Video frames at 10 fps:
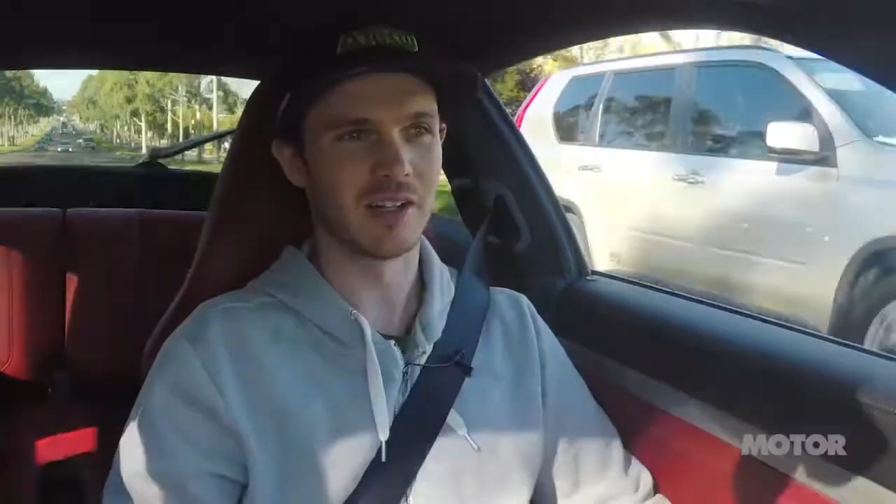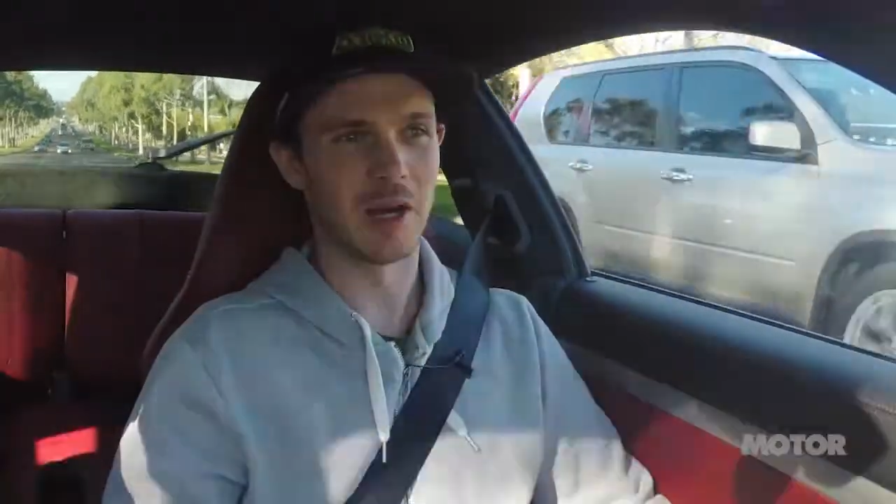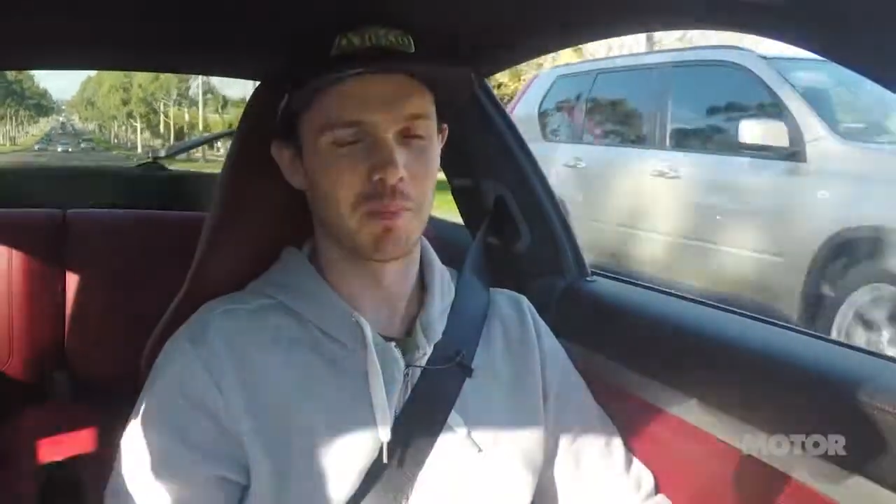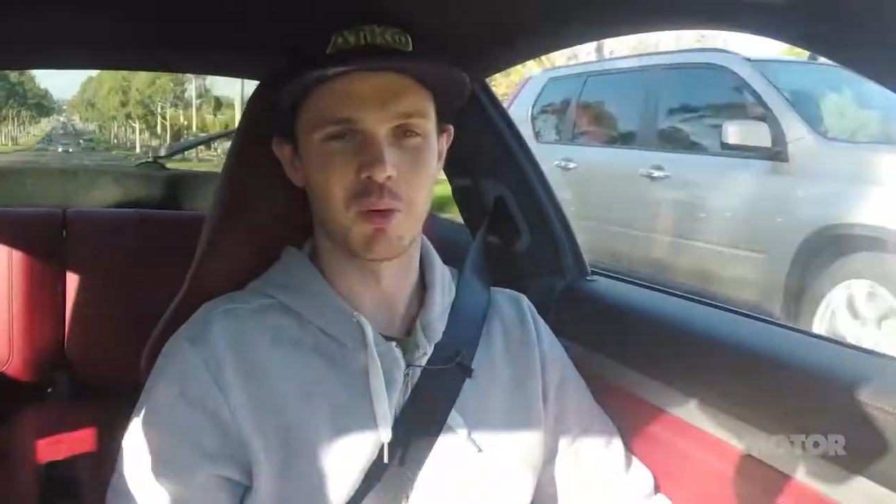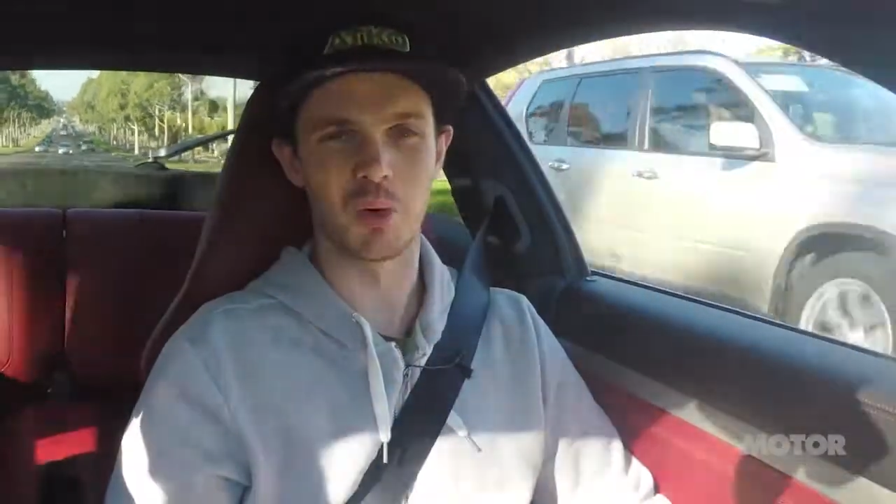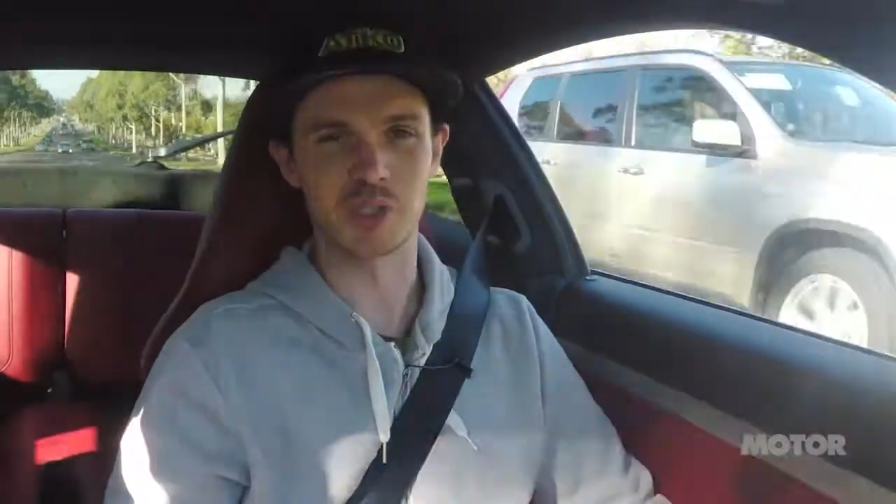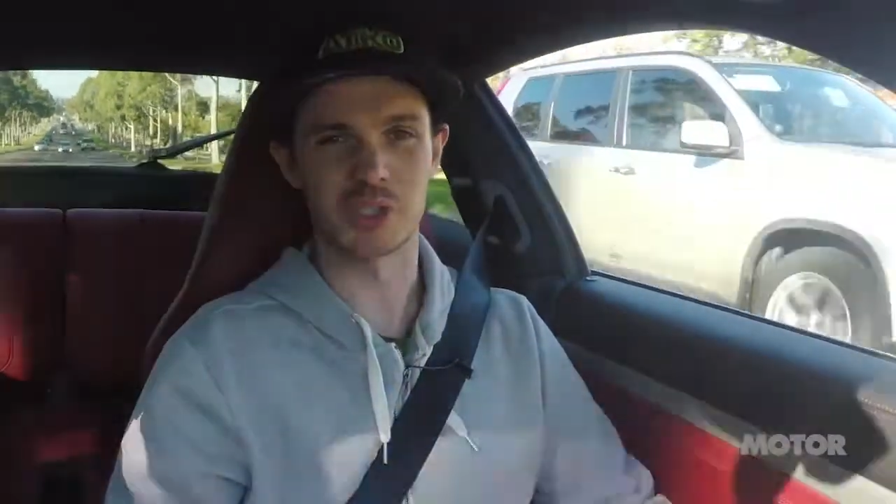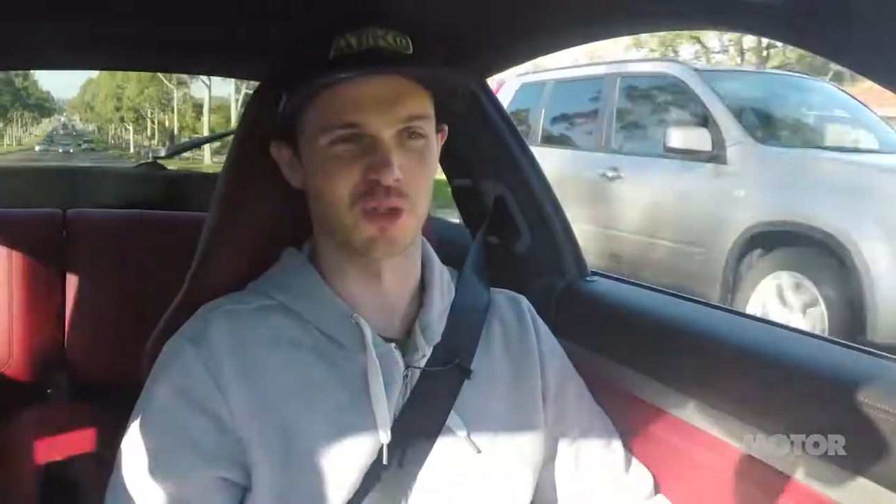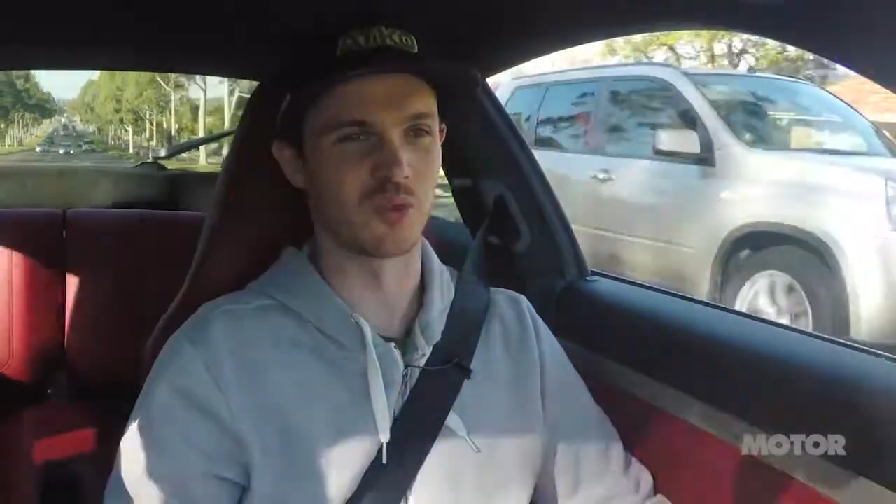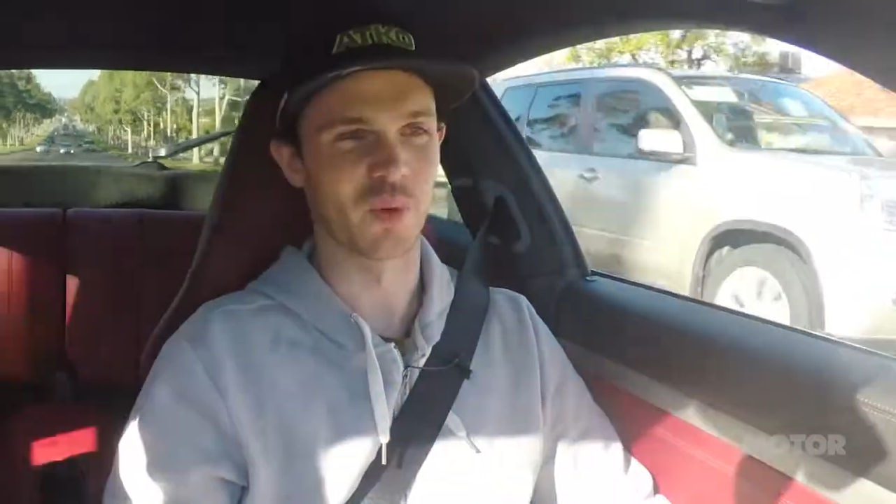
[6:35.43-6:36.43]
a Porsche
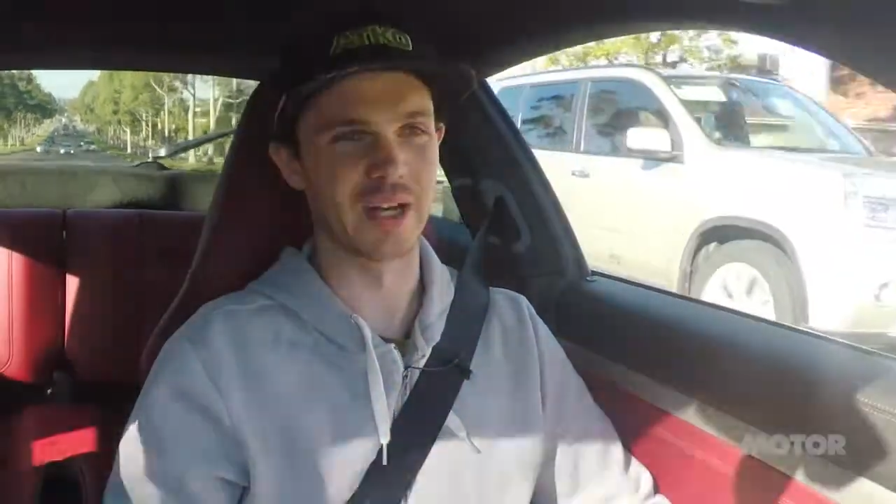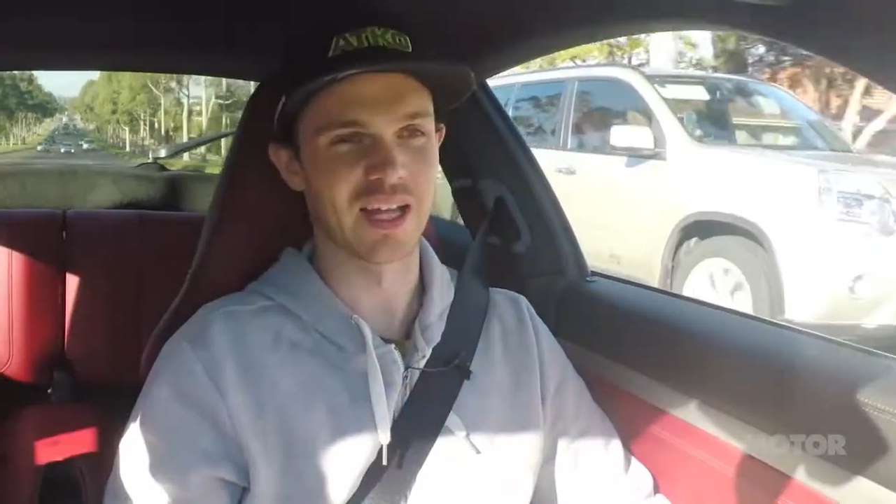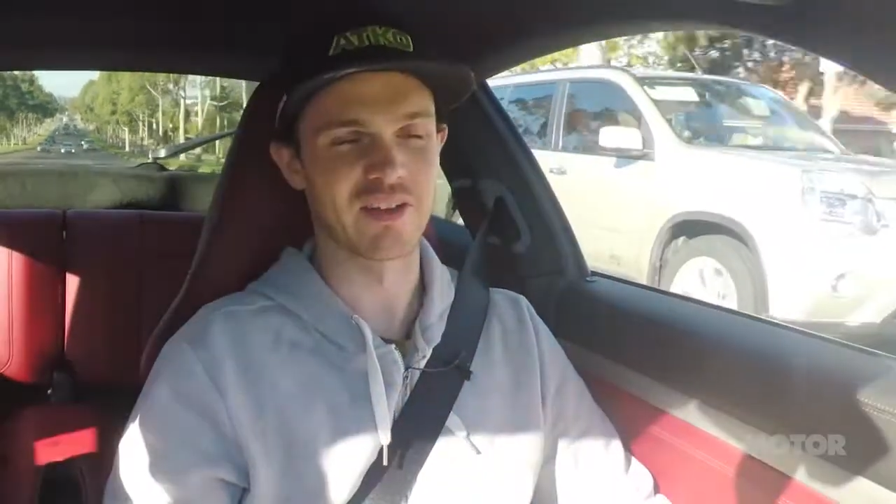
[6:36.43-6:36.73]
sort of winning